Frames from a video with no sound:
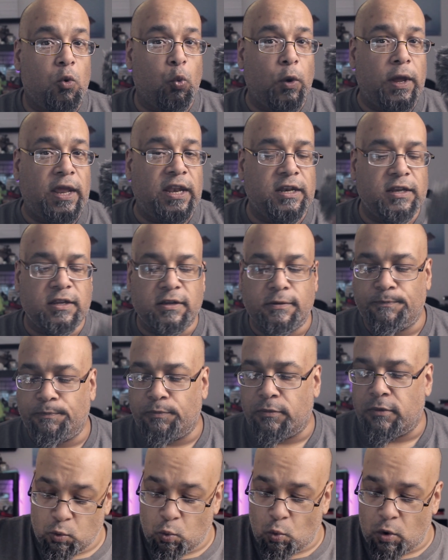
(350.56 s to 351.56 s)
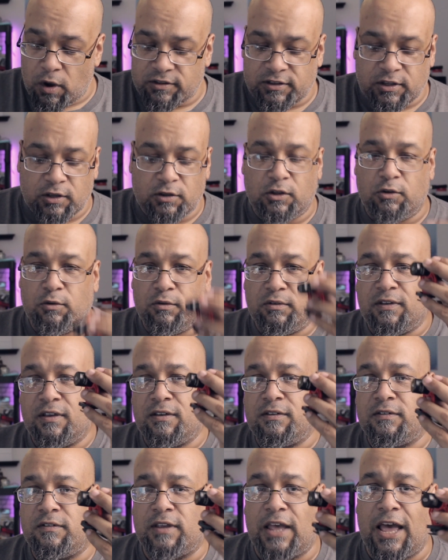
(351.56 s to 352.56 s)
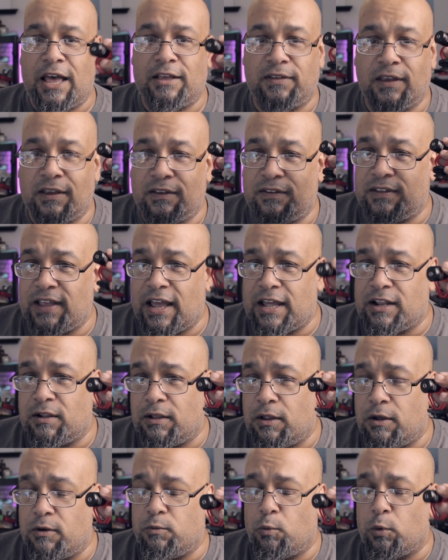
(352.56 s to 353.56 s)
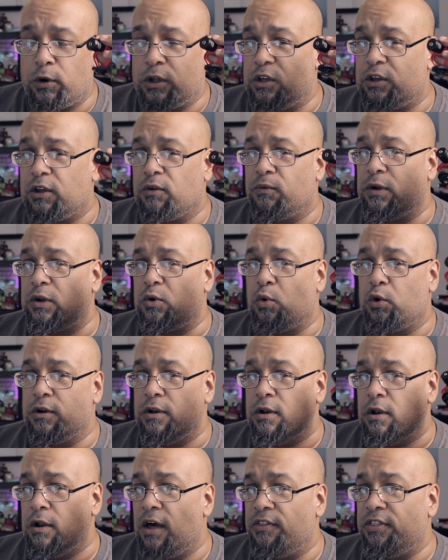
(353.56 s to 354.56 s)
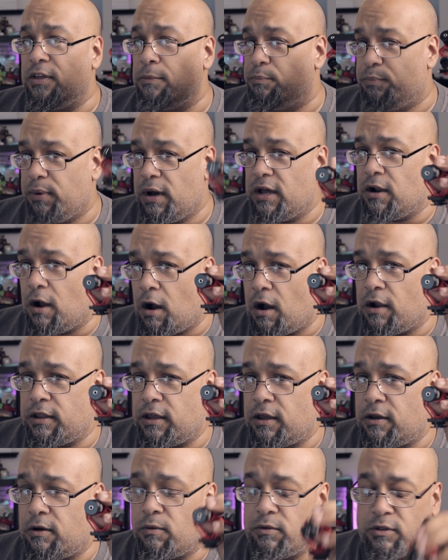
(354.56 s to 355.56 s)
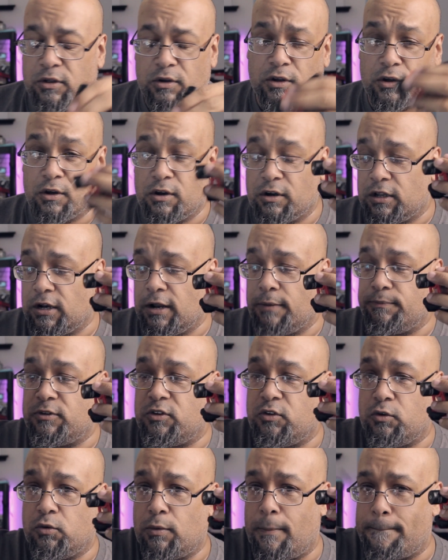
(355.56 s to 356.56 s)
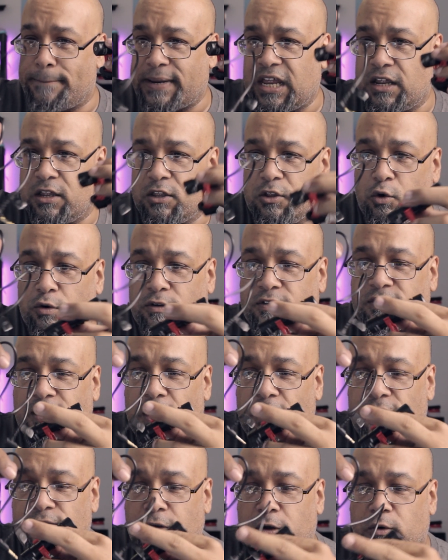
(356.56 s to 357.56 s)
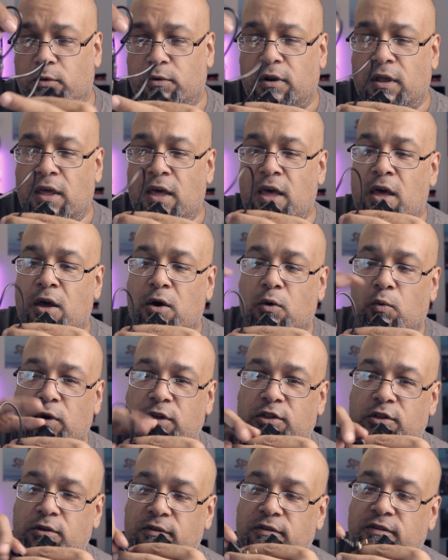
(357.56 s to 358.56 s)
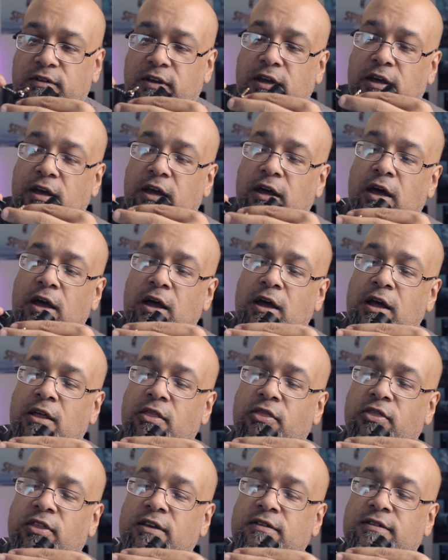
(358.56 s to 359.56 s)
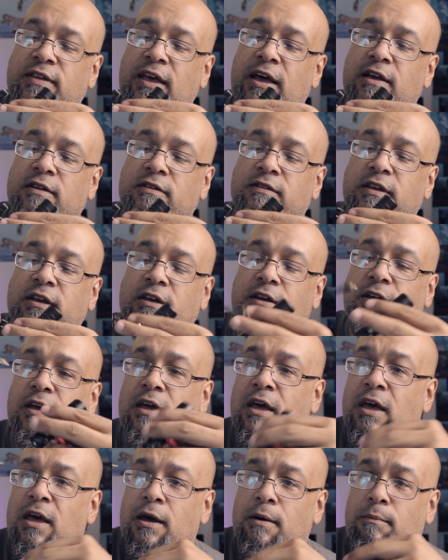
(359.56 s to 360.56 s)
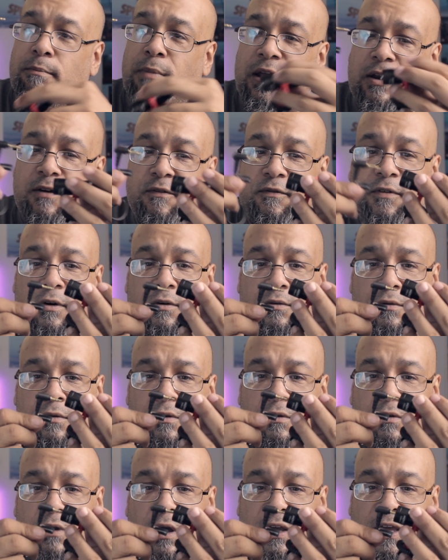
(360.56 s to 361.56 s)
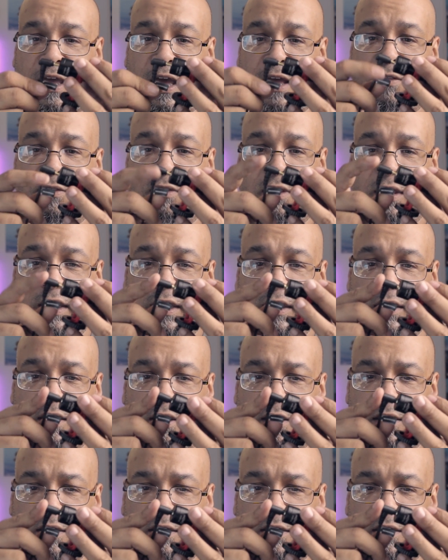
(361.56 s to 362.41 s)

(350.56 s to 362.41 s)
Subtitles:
wind. You want to use this as a standalone where you can record nothing but audio. You can hook it up to your cell phone, which you'll see this has the microphone. Again, the